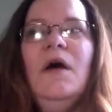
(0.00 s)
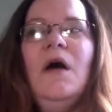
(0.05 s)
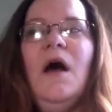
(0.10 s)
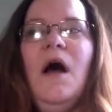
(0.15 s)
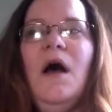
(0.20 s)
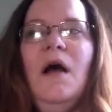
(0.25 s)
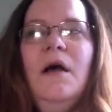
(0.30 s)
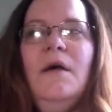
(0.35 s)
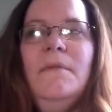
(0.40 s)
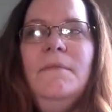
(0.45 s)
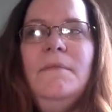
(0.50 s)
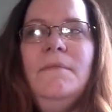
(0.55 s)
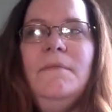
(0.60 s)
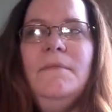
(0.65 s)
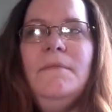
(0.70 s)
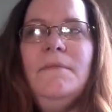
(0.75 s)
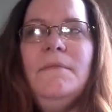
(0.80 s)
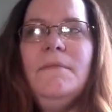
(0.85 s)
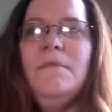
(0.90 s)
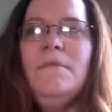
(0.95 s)

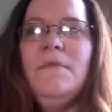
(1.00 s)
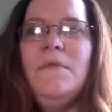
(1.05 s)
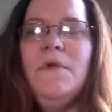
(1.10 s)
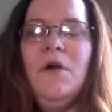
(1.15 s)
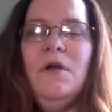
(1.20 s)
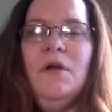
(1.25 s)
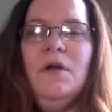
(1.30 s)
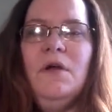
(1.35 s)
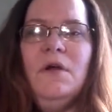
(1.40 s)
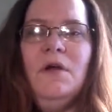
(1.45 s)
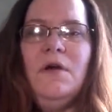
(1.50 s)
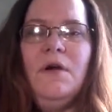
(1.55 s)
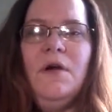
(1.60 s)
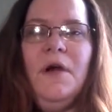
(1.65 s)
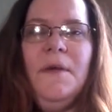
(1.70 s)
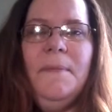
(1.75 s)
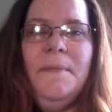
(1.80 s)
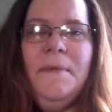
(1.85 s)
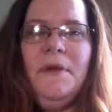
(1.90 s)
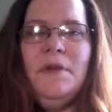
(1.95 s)
I'm gonna
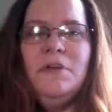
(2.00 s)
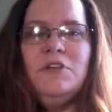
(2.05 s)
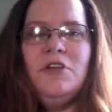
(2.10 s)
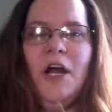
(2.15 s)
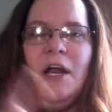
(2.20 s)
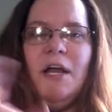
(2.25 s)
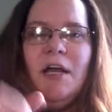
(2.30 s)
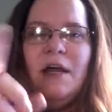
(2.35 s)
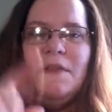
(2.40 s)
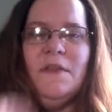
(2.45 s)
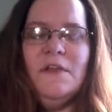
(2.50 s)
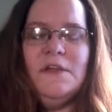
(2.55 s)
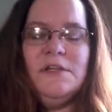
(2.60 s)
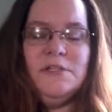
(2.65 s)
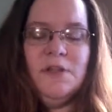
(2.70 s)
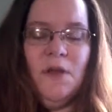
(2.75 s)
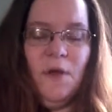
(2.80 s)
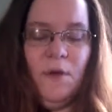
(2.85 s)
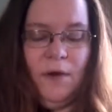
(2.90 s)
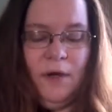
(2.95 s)
hurry up and try to get this
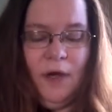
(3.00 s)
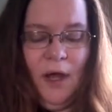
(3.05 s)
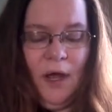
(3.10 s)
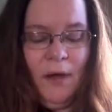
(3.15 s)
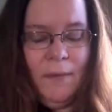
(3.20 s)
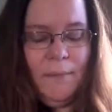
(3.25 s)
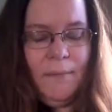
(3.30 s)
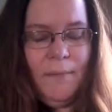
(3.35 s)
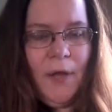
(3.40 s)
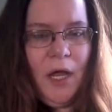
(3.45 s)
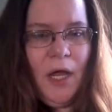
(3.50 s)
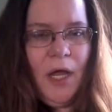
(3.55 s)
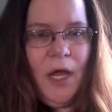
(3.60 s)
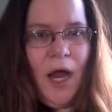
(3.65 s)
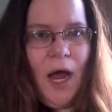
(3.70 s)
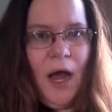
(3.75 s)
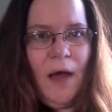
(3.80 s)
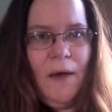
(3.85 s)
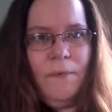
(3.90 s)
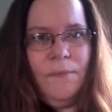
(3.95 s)
loaded up. But
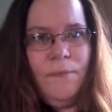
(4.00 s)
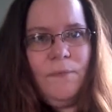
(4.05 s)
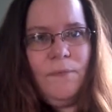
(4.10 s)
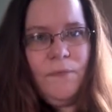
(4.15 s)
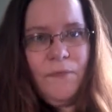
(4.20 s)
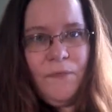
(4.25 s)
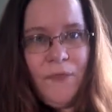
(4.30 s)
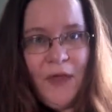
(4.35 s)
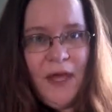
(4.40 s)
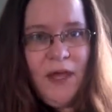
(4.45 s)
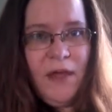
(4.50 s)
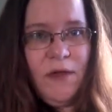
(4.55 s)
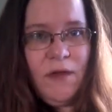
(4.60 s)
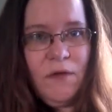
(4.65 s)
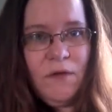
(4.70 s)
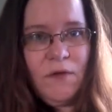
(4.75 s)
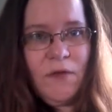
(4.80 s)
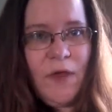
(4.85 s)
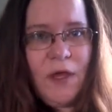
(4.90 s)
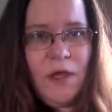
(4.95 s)
I thank
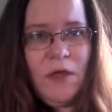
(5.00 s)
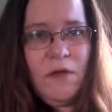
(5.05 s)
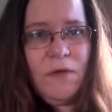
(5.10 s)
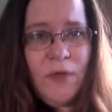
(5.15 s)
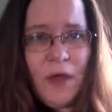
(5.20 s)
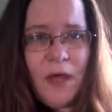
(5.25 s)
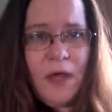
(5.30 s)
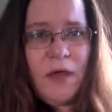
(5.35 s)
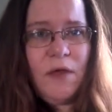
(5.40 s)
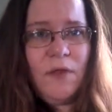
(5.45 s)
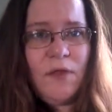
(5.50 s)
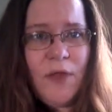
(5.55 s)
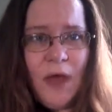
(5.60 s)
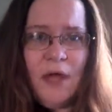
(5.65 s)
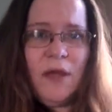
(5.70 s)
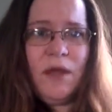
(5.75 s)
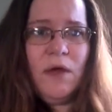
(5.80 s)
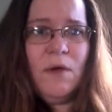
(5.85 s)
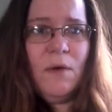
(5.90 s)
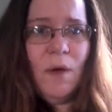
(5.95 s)
you, thank you, thank you,
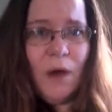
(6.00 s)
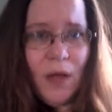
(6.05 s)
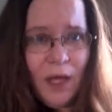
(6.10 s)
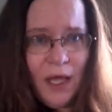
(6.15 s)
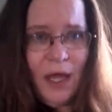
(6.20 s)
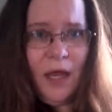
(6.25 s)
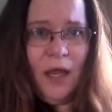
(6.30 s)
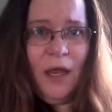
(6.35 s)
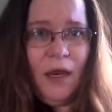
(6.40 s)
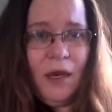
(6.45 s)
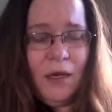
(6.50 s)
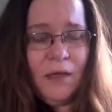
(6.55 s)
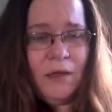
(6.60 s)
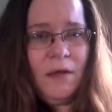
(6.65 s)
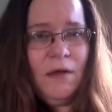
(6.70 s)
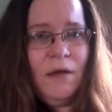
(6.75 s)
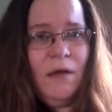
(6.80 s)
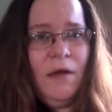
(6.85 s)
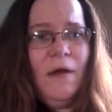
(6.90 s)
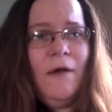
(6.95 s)
thank you again
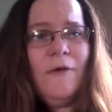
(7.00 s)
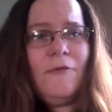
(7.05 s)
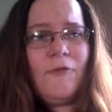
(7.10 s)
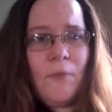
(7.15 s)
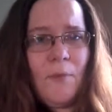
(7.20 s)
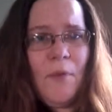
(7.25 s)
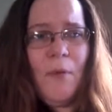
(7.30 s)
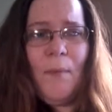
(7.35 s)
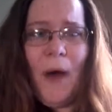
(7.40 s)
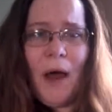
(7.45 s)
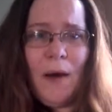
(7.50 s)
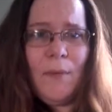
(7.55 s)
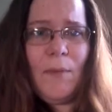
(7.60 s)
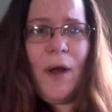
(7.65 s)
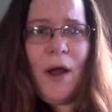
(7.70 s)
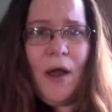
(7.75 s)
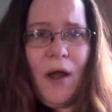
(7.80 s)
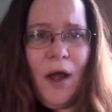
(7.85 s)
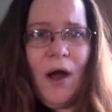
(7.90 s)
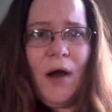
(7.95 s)
from the bottom of
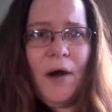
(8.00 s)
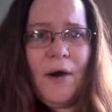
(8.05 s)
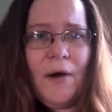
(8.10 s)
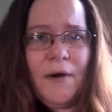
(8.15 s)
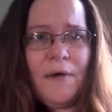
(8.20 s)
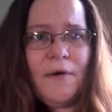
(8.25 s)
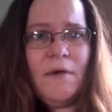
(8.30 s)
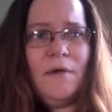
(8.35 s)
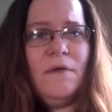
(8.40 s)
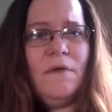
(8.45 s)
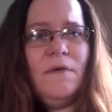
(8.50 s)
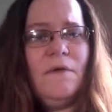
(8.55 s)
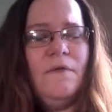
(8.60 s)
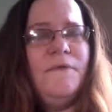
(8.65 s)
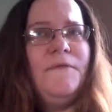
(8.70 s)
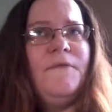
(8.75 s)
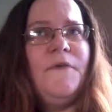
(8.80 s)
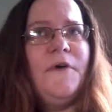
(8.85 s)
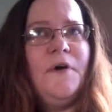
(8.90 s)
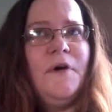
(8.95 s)
my heart
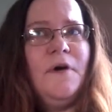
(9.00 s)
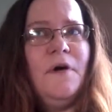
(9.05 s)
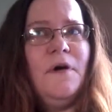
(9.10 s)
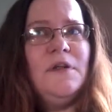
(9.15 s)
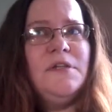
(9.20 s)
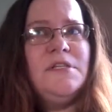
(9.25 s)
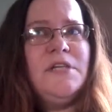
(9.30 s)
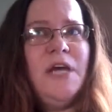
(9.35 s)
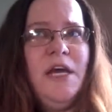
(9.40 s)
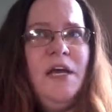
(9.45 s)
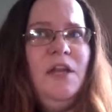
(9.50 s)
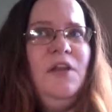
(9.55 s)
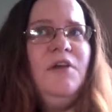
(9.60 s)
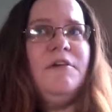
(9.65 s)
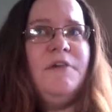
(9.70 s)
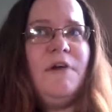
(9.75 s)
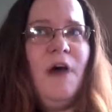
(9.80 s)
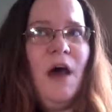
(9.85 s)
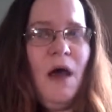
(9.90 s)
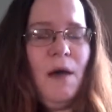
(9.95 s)
for taking your
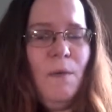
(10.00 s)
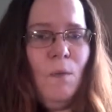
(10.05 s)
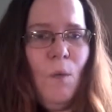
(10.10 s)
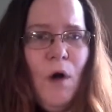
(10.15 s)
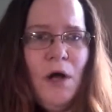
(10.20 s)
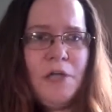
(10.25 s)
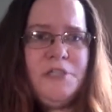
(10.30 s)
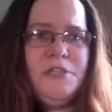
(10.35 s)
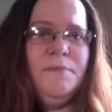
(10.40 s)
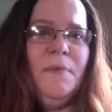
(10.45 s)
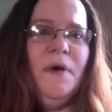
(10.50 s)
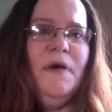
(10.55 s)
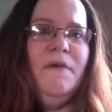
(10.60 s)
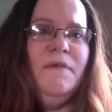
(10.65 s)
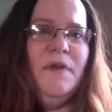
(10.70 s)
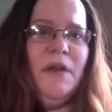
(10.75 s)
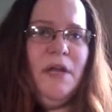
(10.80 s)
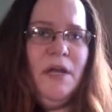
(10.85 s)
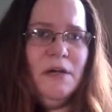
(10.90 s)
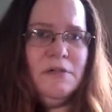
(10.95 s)
time watching my
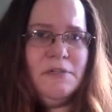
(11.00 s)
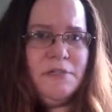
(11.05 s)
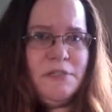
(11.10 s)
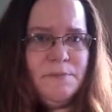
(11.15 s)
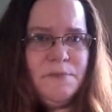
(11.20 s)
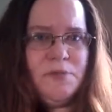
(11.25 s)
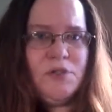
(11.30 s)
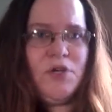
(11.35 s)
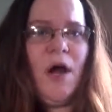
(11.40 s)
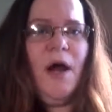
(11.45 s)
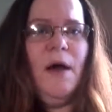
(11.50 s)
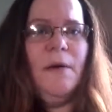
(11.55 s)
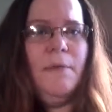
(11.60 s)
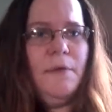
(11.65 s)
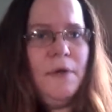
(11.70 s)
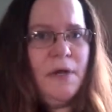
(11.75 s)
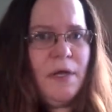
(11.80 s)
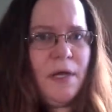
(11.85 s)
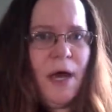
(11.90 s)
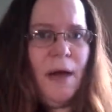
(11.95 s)
videos,
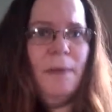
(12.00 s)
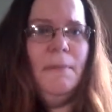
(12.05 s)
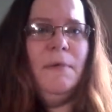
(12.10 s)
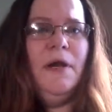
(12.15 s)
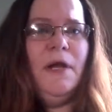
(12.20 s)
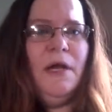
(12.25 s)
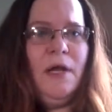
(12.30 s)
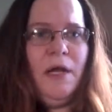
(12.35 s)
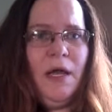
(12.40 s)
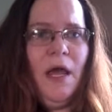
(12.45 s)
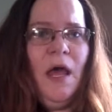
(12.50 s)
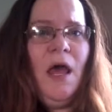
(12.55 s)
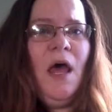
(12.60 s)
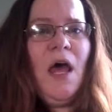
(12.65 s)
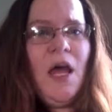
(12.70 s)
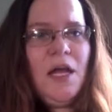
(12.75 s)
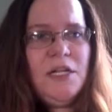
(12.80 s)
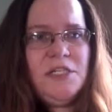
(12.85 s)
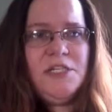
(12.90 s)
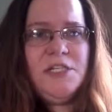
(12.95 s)
subscribing, commenting,
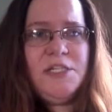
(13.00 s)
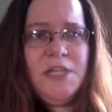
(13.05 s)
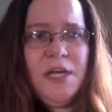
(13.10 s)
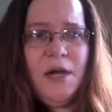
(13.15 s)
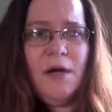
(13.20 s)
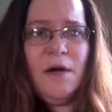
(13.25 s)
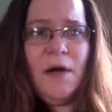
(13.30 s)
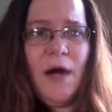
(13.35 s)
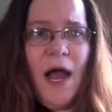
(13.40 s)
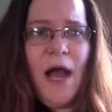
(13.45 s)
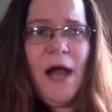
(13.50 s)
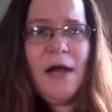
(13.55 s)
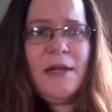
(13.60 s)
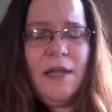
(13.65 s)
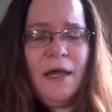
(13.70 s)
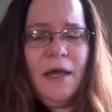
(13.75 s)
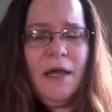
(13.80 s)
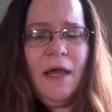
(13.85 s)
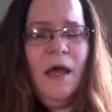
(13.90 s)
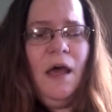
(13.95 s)
and just
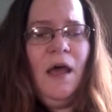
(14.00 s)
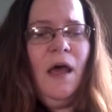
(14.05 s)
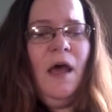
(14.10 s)
interacting.